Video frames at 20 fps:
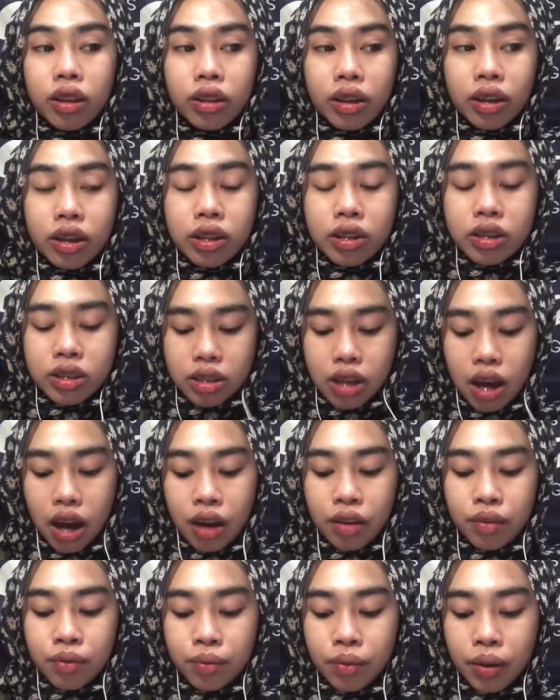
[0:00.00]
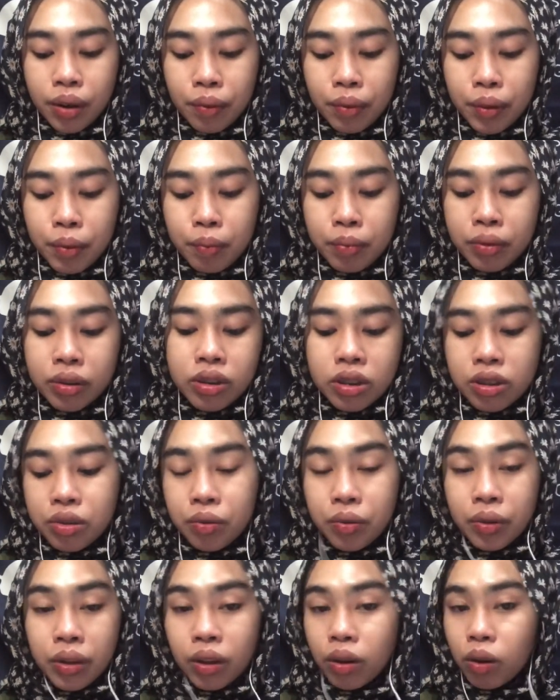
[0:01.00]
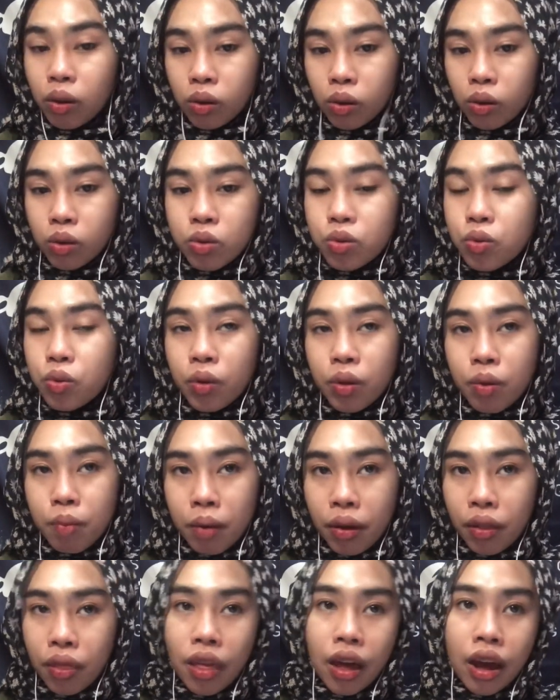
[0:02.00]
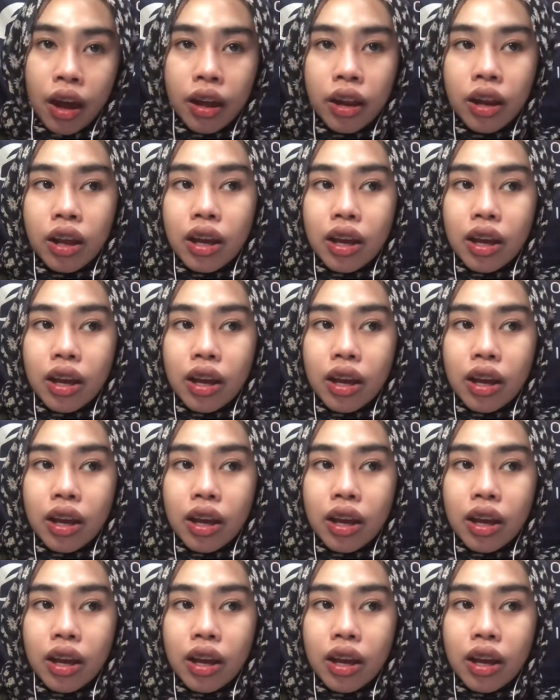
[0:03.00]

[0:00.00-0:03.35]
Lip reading: because I'm the person really close with my dad,